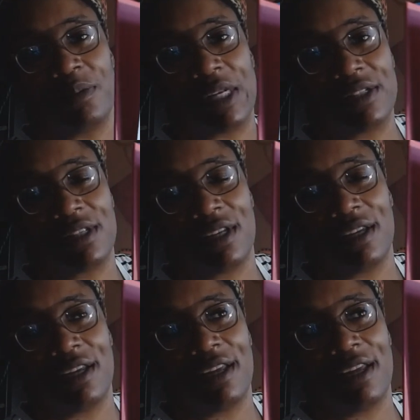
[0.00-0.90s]
that's
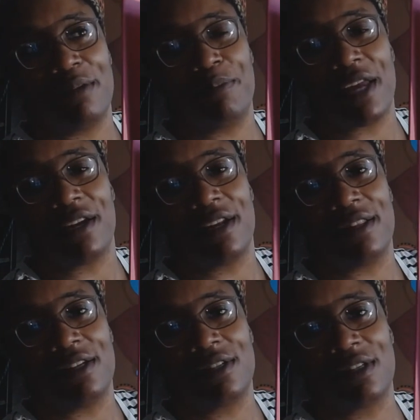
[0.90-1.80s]
embedded in
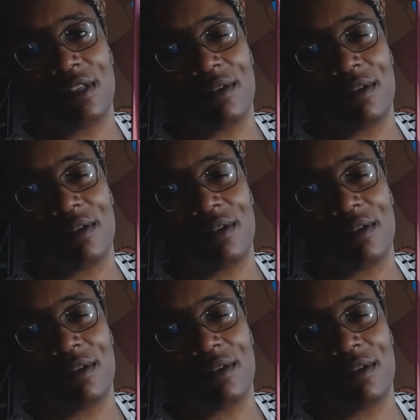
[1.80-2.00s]
these